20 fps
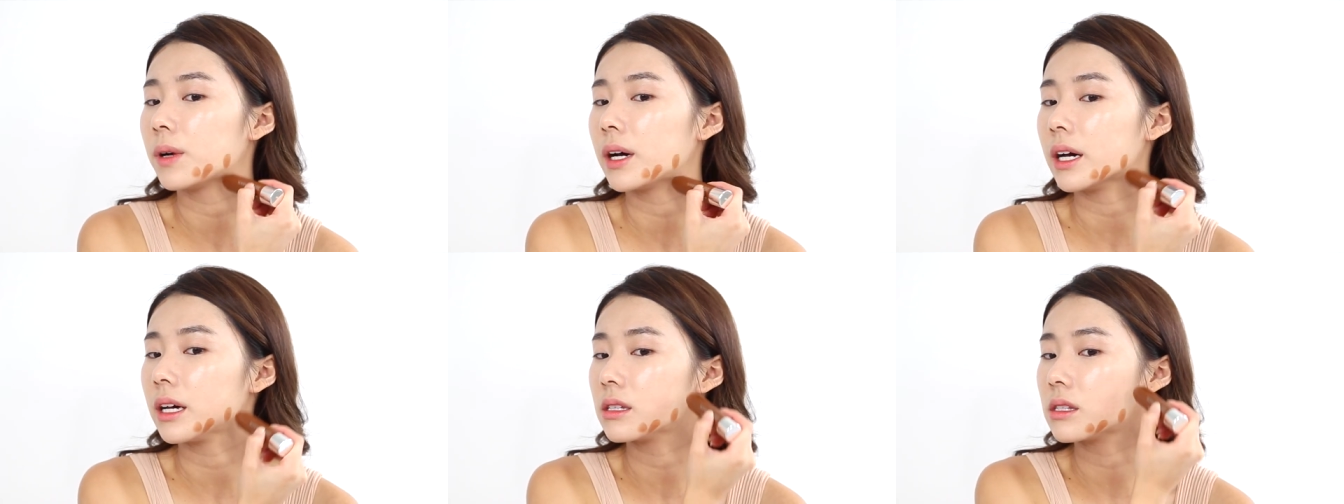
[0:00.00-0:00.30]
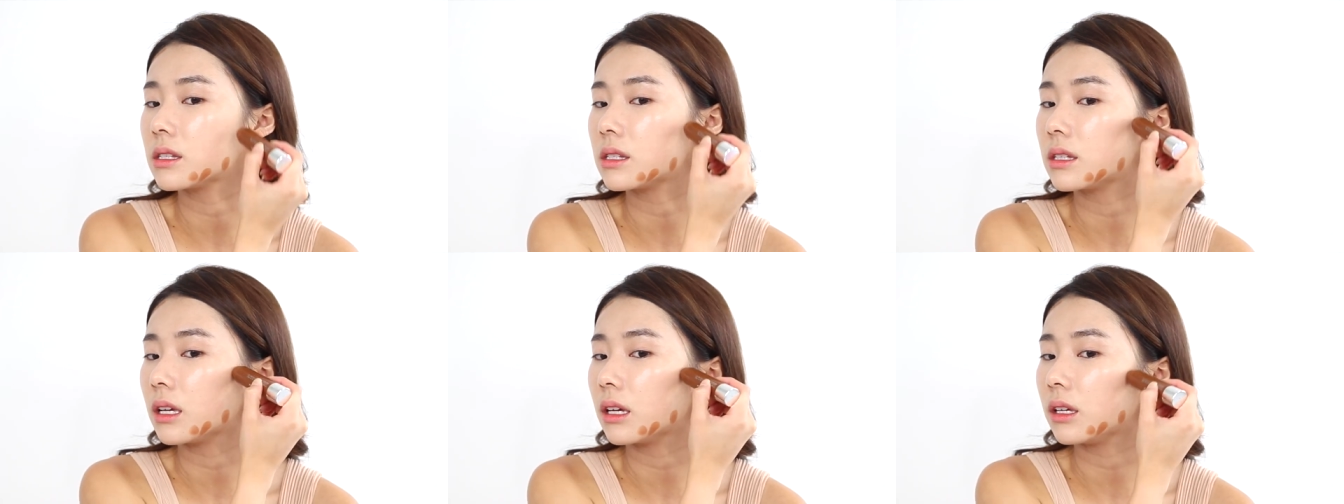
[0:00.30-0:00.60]

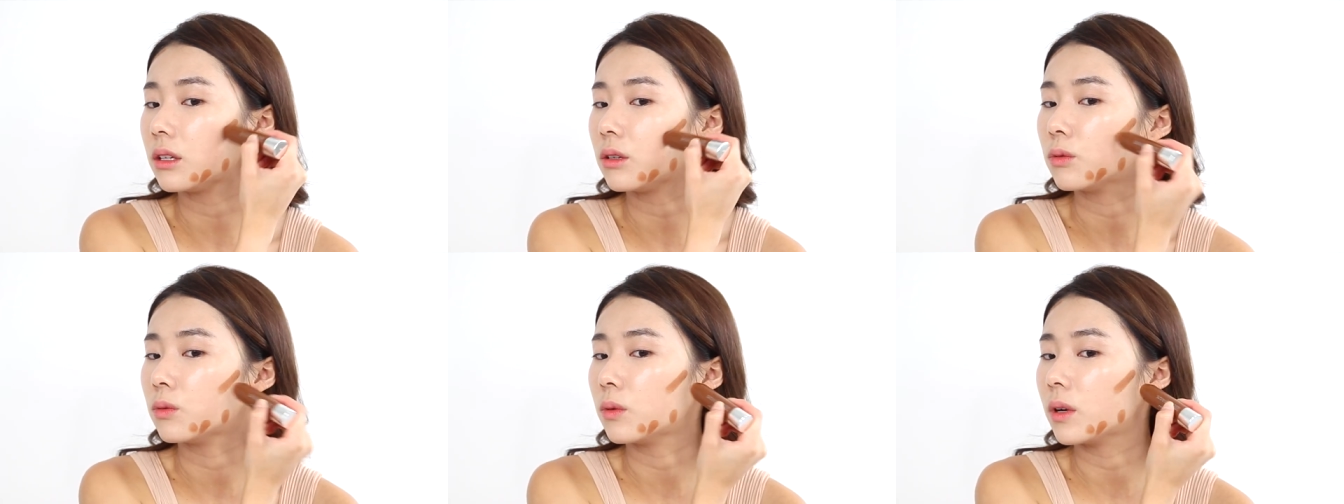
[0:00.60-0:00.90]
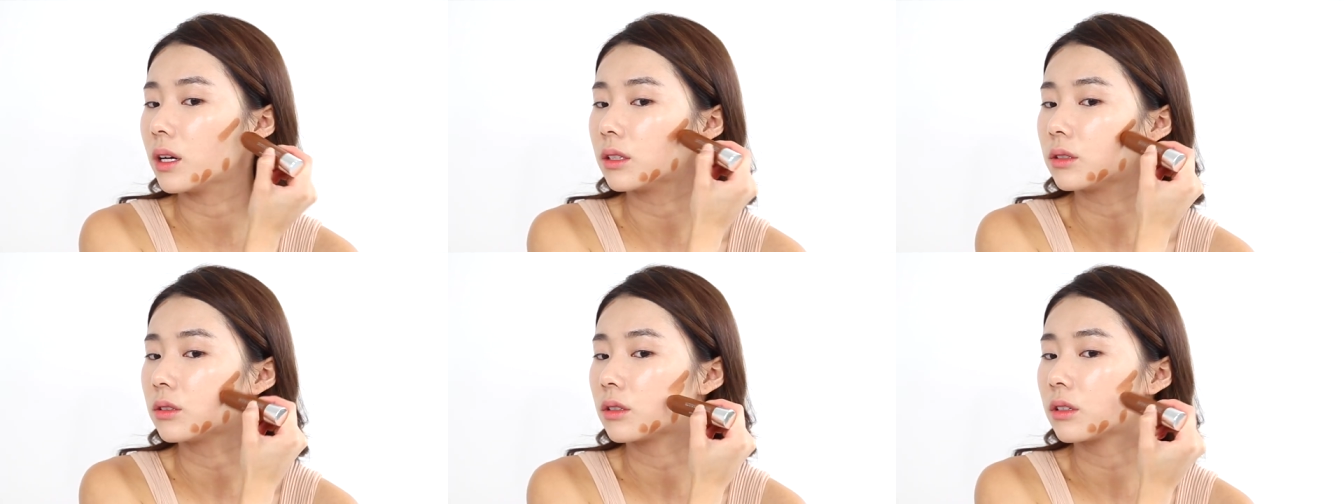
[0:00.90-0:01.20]
parts that you
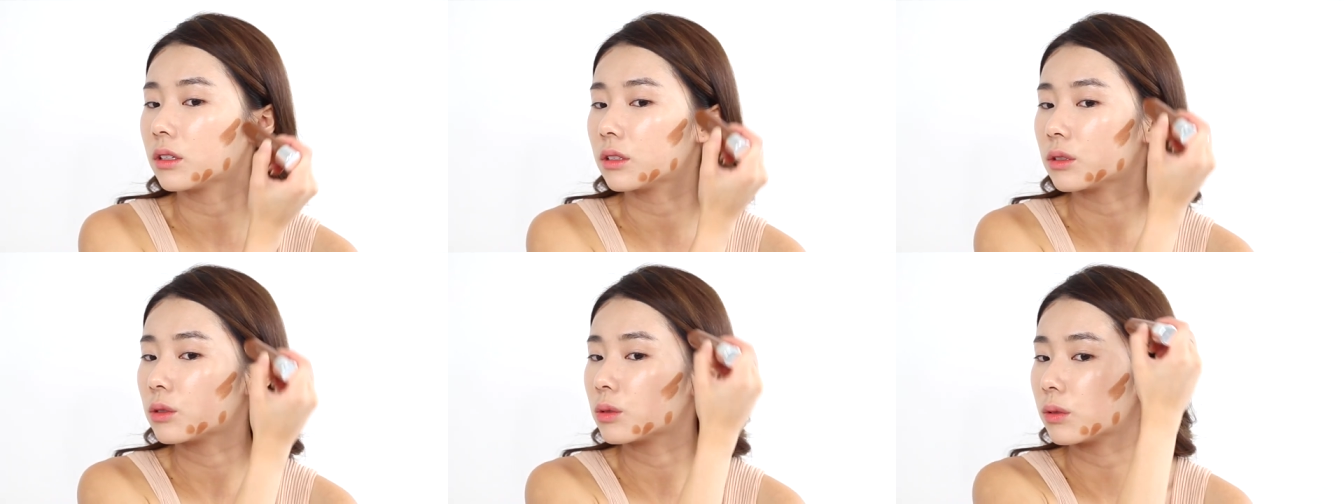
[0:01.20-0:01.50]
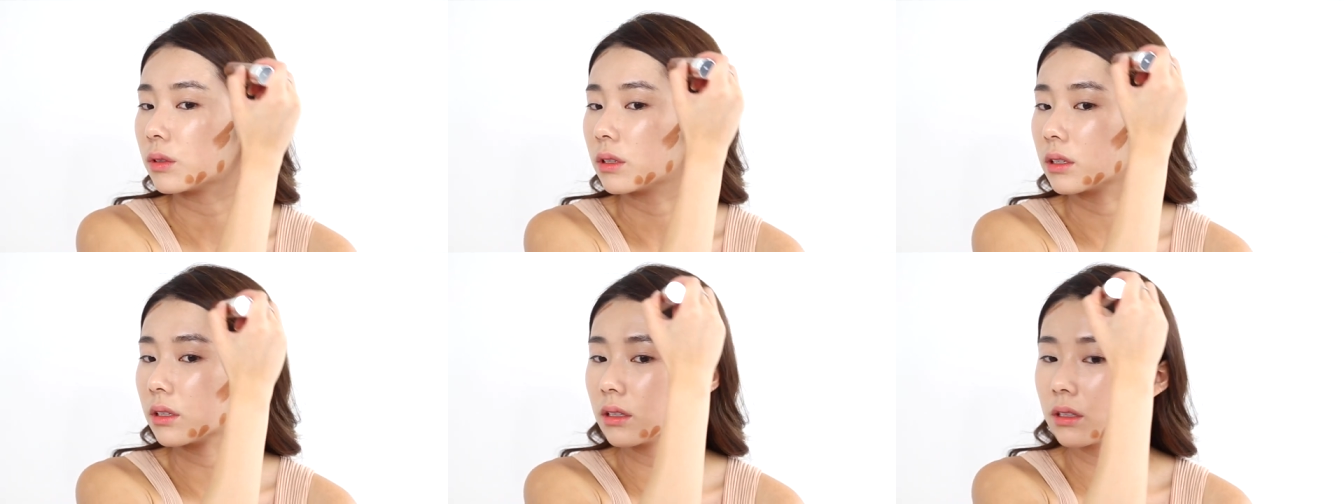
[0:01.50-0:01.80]
want to
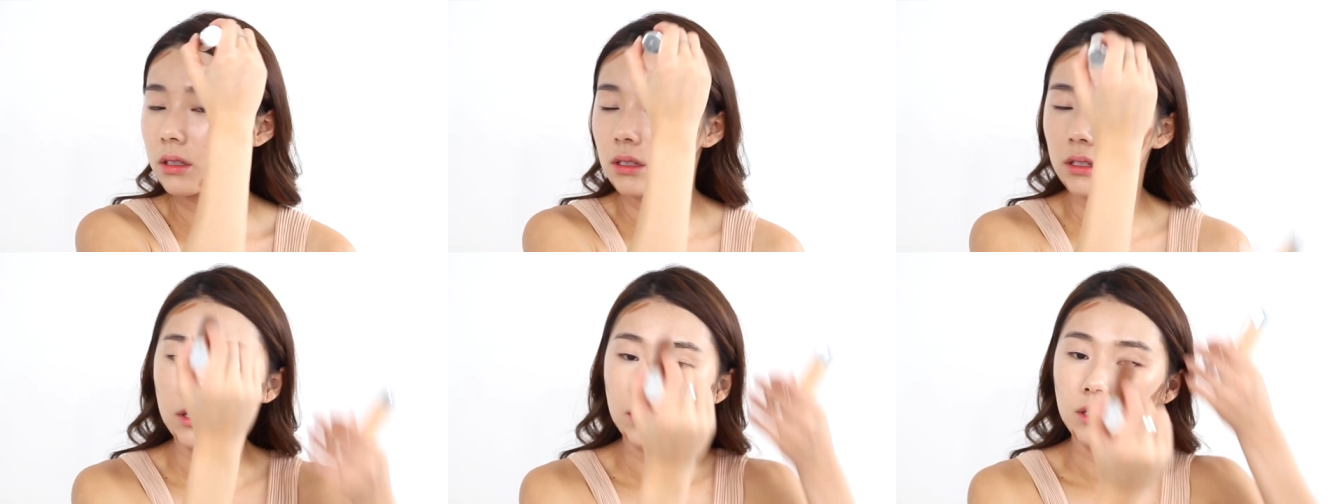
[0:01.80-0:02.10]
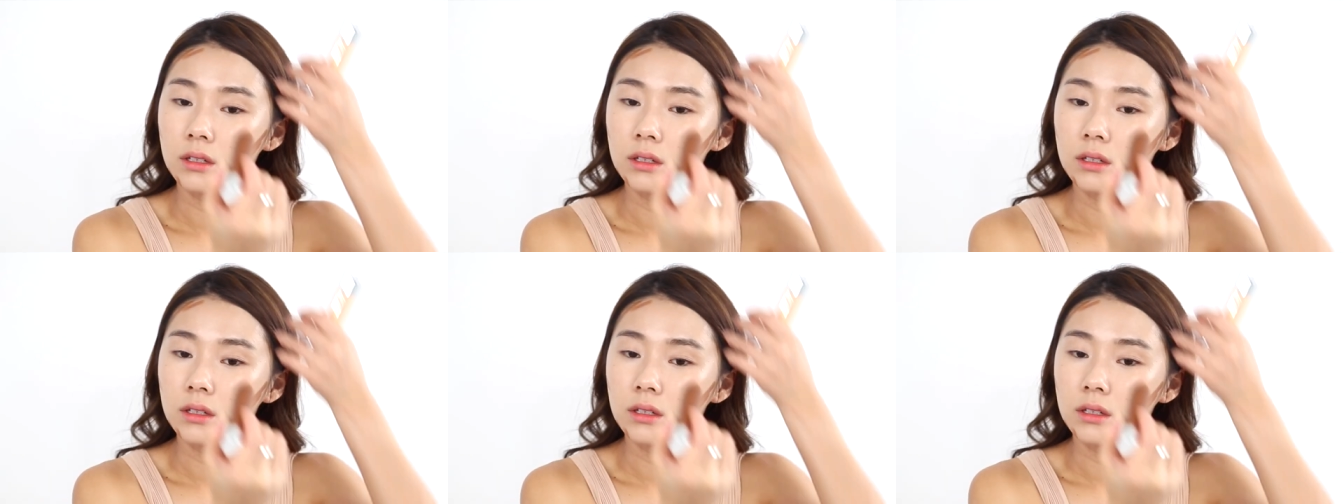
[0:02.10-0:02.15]
contour.